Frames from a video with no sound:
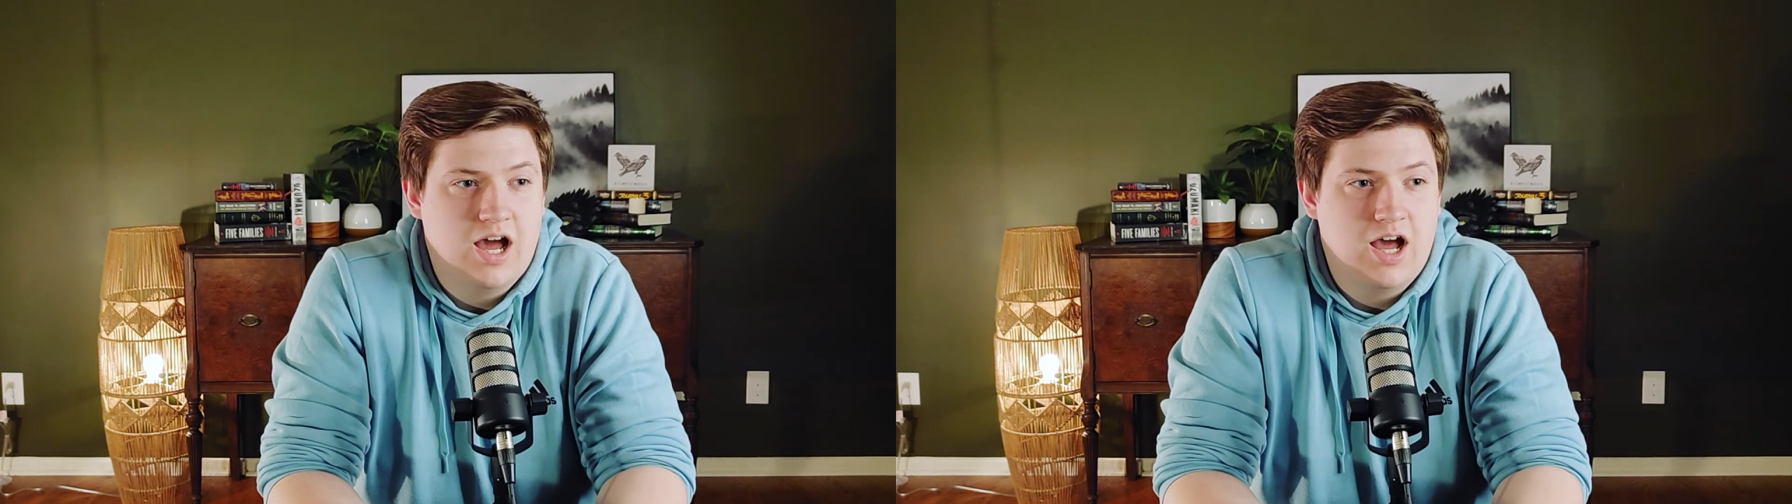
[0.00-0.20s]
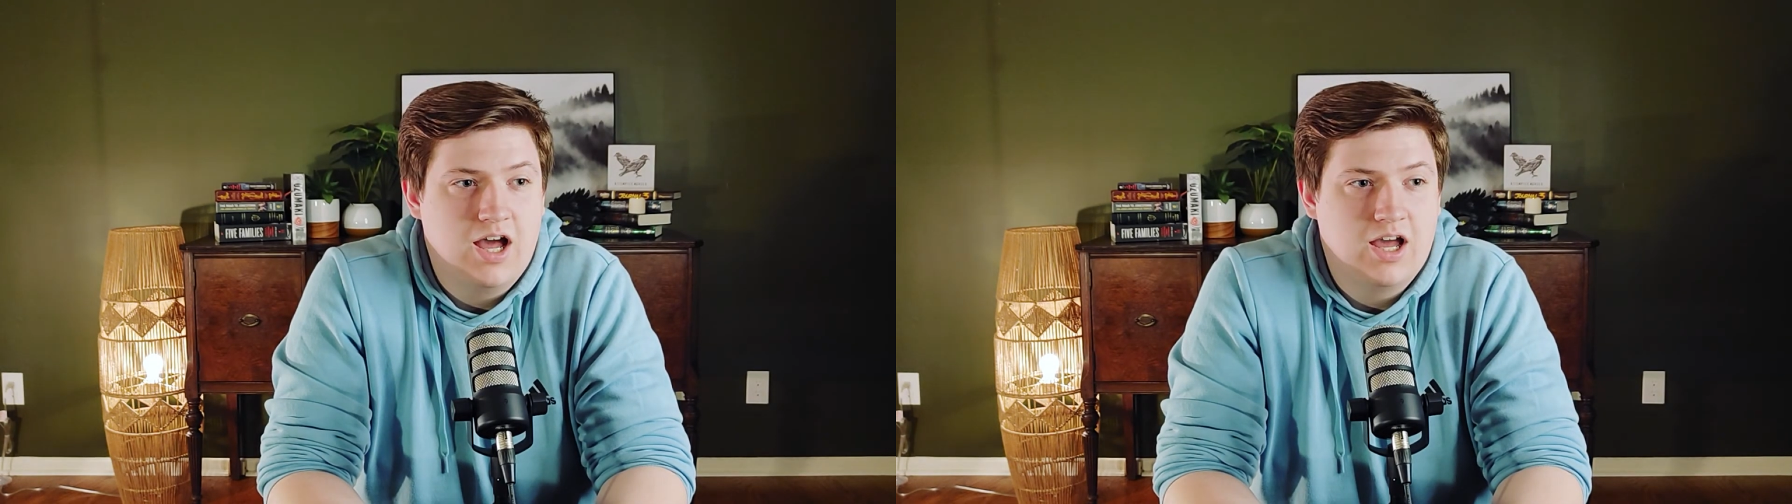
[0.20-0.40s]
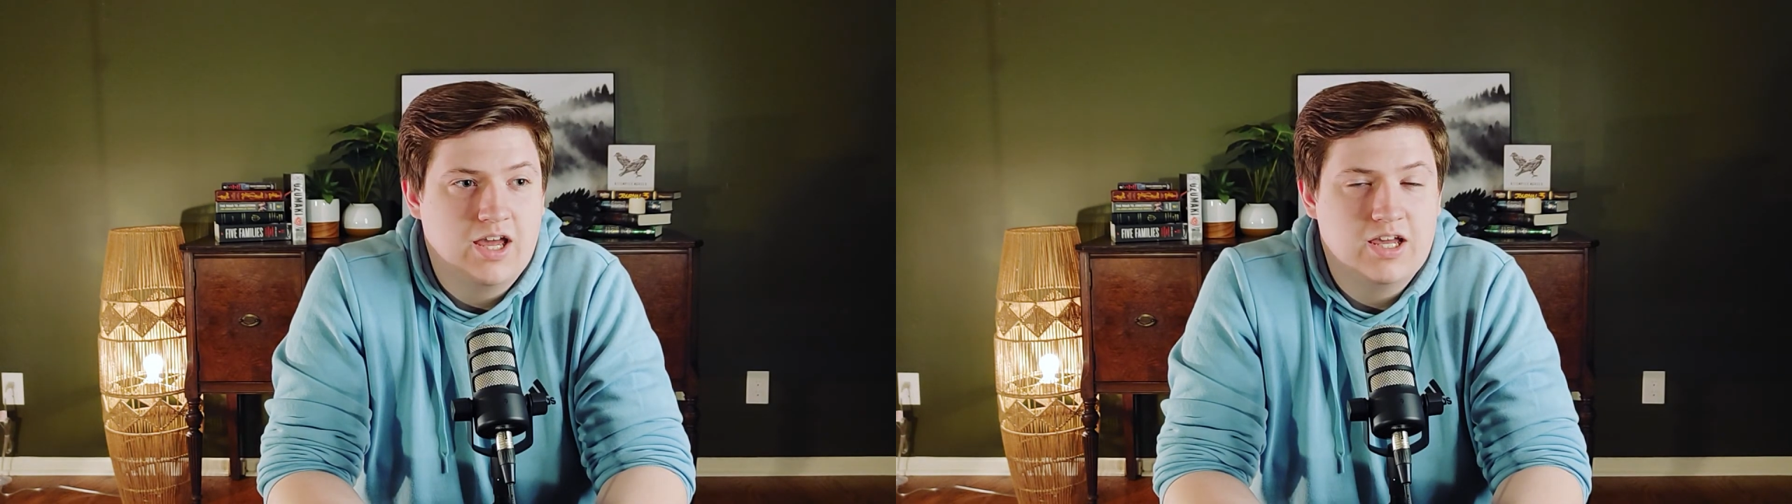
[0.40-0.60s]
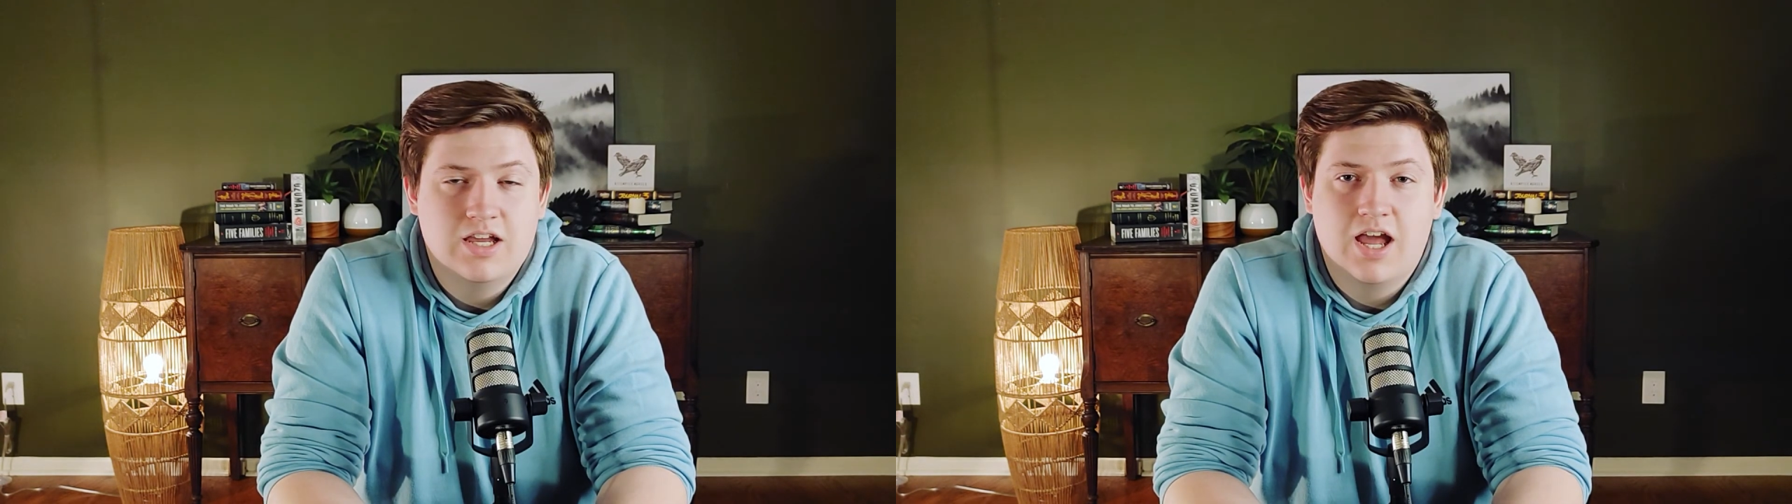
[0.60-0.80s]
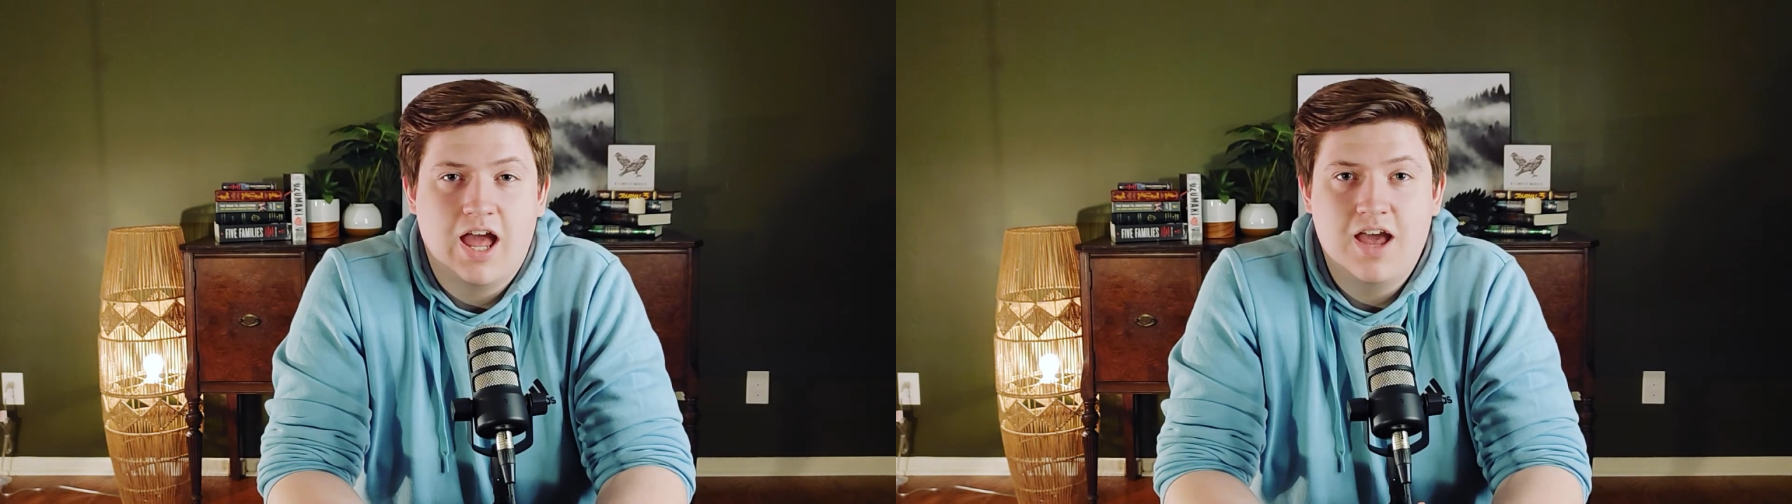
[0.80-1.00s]

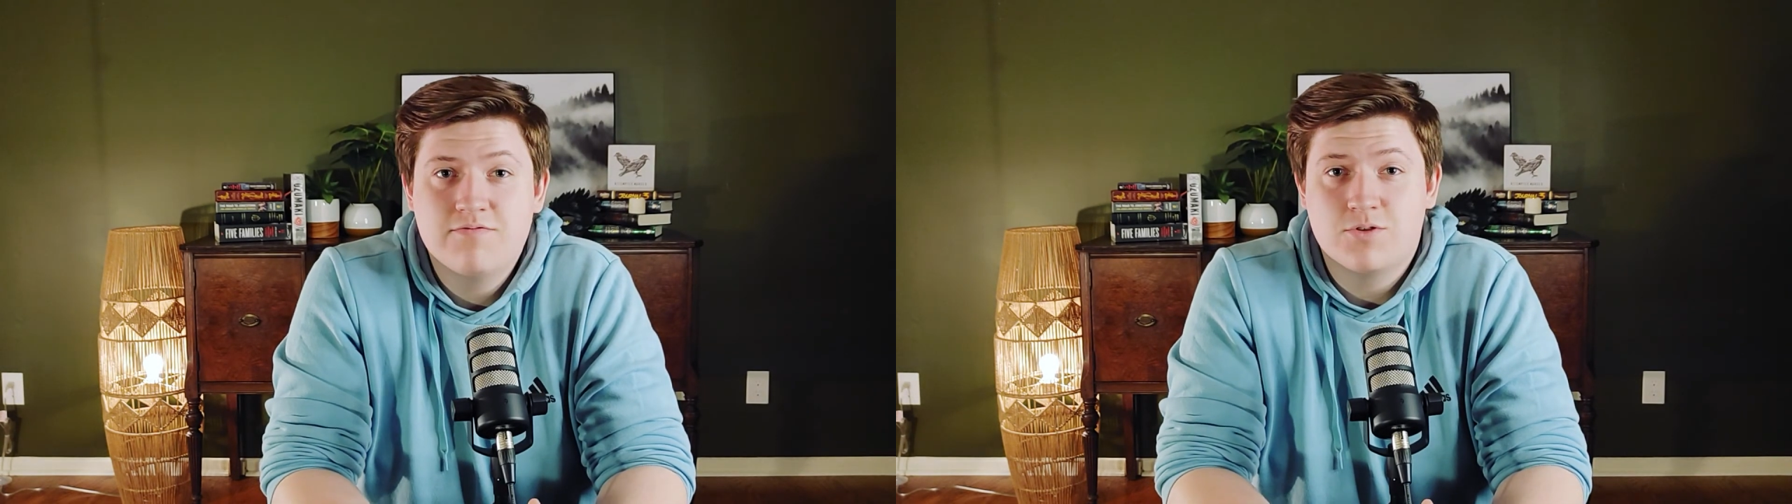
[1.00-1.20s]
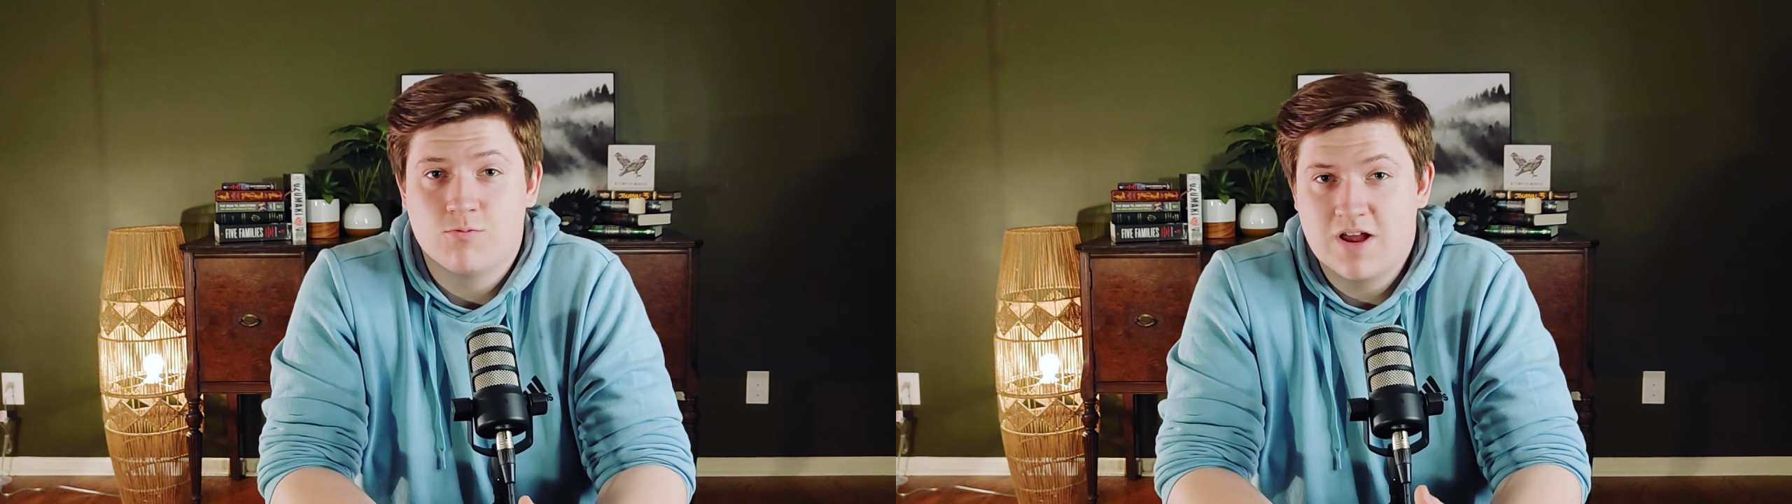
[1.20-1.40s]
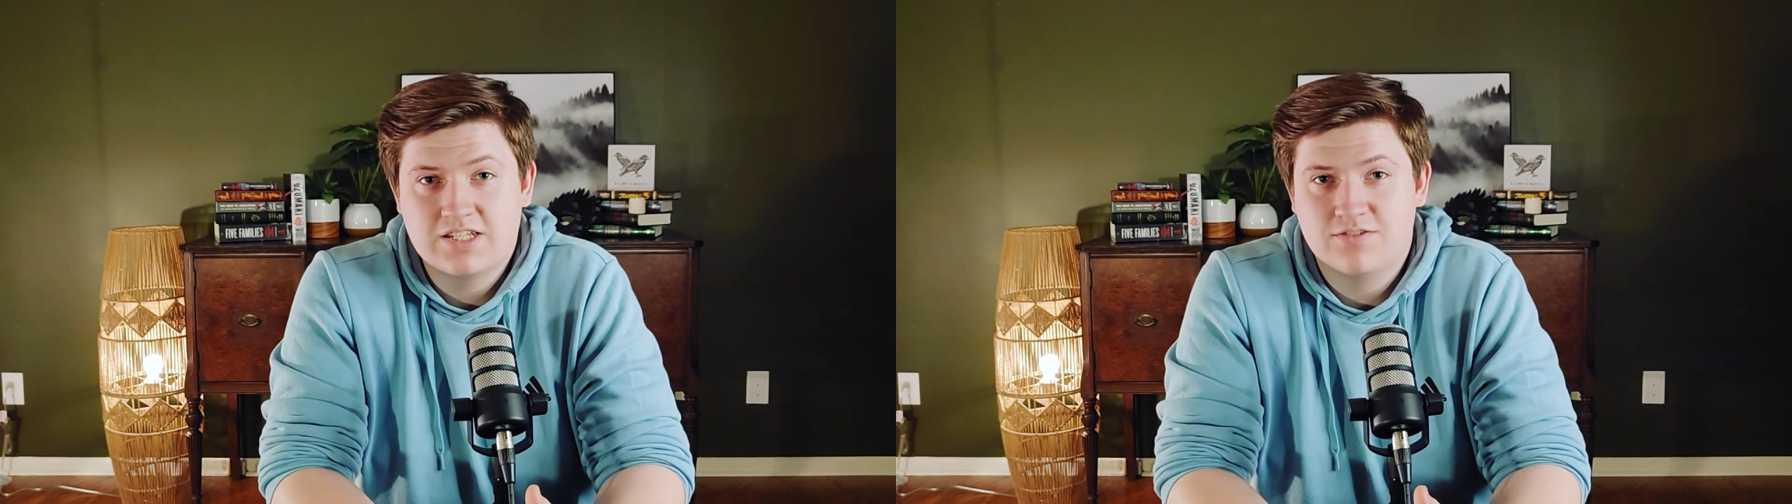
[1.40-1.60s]
I have the rest